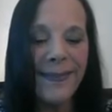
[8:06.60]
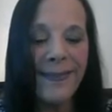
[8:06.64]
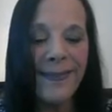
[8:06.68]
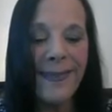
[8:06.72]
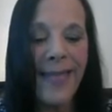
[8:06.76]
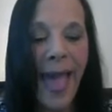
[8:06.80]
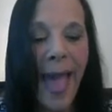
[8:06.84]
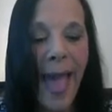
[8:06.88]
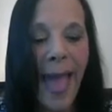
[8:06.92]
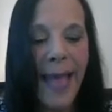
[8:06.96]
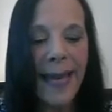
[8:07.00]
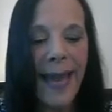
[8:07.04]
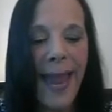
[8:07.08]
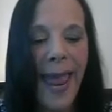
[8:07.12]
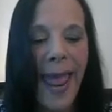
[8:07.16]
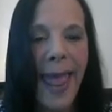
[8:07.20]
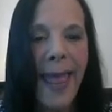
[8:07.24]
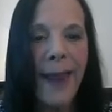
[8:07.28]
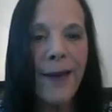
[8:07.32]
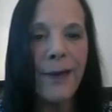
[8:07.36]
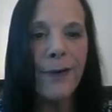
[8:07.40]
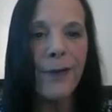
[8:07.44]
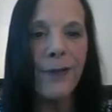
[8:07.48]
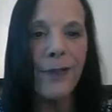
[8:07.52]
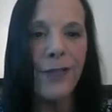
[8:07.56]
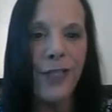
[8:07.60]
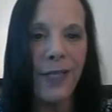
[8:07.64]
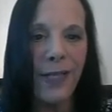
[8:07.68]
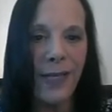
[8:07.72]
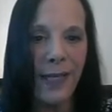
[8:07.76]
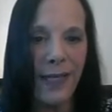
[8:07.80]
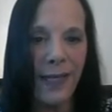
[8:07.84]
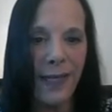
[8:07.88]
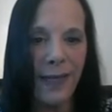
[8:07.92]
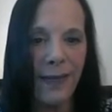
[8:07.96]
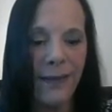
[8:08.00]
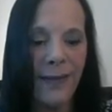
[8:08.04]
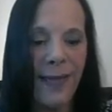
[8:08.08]
that
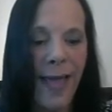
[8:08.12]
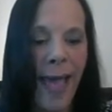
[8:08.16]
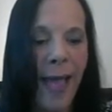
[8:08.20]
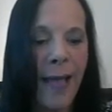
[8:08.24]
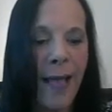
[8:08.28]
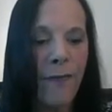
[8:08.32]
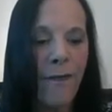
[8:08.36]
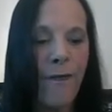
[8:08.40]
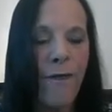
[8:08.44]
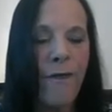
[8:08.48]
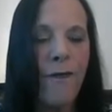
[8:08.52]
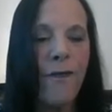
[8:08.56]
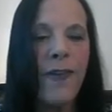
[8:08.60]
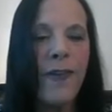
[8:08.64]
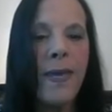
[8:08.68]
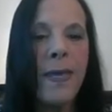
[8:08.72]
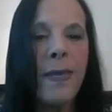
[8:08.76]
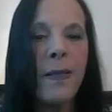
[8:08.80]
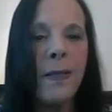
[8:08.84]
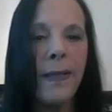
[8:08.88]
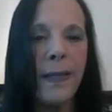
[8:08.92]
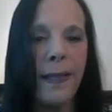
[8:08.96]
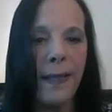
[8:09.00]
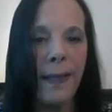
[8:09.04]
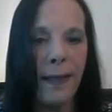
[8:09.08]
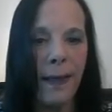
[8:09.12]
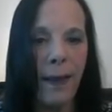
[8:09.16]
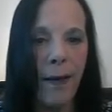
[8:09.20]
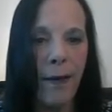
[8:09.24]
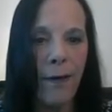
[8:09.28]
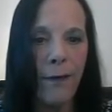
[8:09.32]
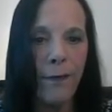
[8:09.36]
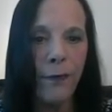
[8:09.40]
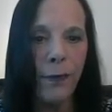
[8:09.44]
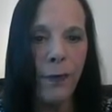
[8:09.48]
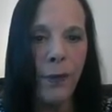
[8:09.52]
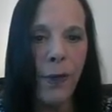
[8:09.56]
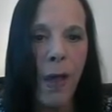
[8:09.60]
energy, that feeling
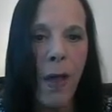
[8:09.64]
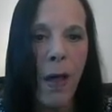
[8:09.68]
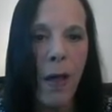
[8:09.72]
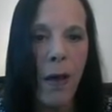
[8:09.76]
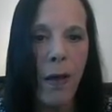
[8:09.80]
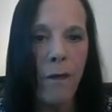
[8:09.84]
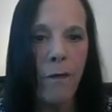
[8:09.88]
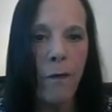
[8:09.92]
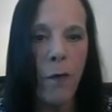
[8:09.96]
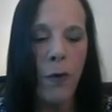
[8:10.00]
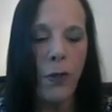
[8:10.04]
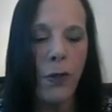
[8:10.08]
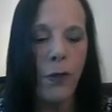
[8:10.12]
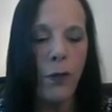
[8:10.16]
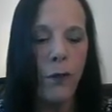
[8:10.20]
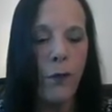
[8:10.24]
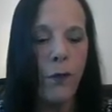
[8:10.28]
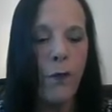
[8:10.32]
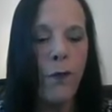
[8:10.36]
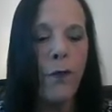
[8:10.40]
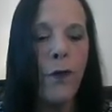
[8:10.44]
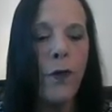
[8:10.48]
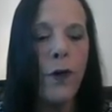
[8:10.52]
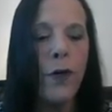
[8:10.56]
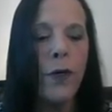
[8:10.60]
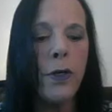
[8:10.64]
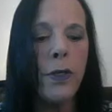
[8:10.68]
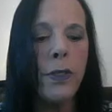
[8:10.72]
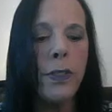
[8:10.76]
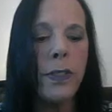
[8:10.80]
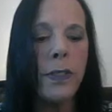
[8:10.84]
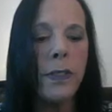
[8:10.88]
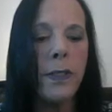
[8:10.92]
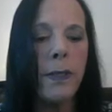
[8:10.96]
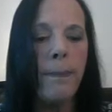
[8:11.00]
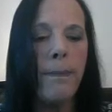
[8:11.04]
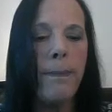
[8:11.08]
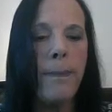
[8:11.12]
of love when you
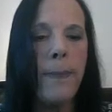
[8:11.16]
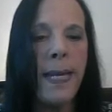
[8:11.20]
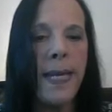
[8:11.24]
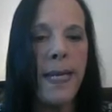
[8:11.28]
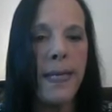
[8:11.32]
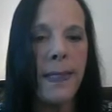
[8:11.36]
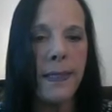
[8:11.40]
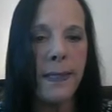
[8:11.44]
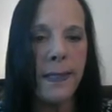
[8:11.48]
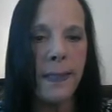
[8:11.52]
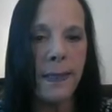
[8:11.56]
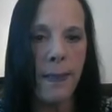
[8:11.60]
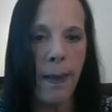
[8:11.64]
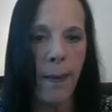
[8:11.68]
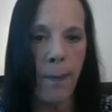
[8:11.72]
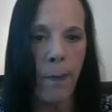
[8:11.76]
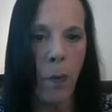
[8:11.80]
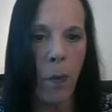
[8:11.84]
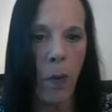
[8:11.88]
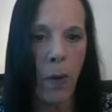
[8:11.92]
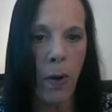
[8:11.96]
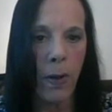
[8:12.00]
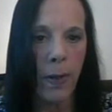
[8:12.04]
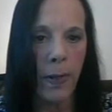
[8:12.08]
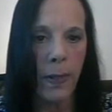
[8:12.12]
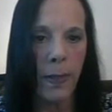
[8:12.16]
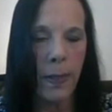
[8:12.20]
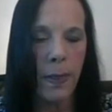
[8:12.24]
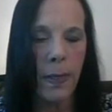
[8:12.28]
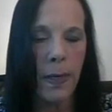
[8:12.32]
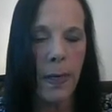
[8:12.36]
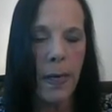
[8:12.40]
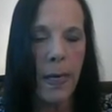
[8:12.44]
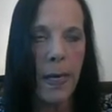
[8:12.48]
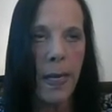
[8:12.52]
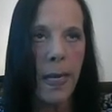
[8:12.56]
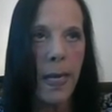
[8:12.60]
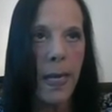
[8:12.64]
first meet someone
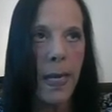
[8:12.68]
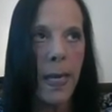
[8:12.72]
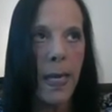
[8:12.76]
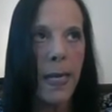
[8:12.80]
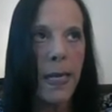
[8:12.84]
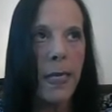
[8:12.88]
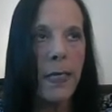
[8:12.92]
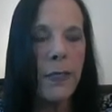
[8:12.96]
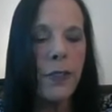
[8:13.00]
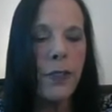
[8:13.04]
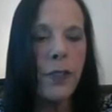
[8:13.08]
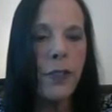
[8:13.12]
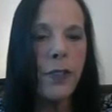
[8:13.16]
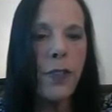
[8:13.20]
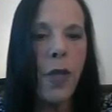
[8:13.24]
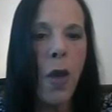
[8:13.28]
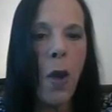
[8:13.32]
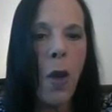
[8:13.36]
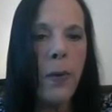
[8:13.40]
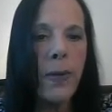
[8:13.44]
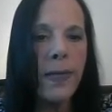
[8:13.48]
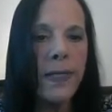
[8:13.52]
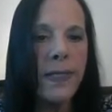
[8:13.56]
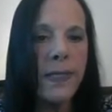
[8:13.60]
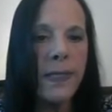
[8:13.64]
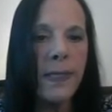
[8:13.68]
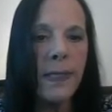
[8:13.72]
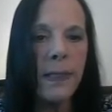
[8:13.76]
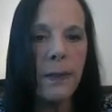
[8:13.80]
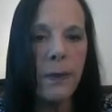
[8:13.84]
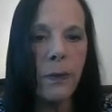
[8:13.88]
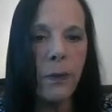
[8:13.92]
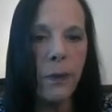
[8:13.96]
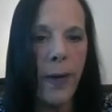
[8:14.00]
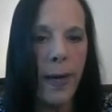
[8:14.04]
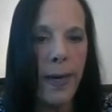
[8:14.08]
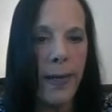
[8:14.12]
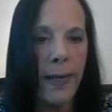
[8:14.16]
is so
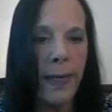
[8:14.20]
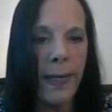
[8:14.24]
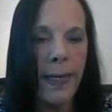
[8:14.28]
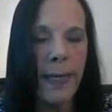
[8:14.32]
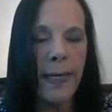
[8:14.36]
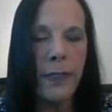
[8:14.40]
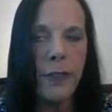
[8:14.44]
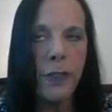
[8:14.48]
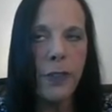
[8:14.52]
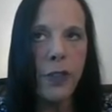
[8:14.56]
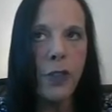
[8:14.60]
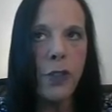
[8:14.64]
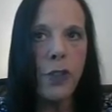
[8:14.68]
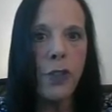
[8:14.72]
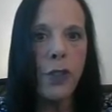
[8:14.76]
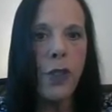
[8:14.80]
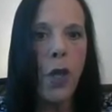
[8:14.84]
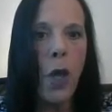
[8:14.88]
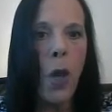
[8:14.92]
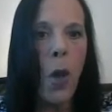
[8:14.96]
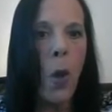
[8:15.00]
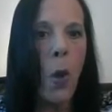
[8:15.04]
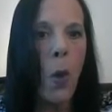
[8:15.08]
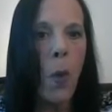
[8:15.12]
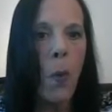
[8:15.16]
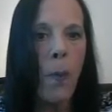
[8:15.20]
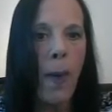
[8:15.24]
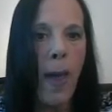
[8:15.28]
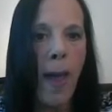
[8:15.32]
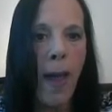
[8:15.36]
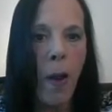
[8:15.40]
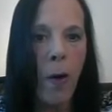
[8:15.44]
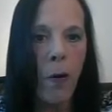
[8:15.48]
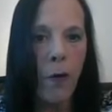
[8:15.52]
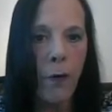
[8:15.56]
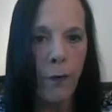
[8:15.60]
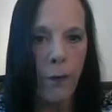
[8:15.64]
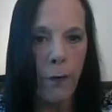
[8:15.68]
exhilarating. It's so
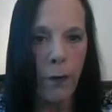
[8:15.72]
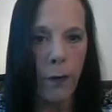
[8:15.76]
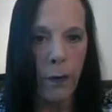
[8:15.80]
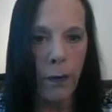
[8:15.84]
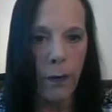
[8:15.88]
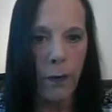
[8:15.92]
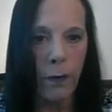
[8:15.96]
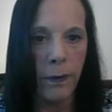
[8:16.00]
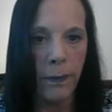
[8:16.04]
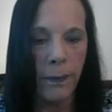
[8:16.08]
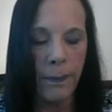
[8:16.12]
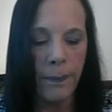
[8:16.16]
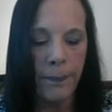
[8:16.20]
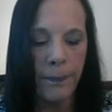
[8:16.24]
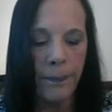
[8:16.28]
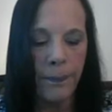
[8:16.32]
powerful.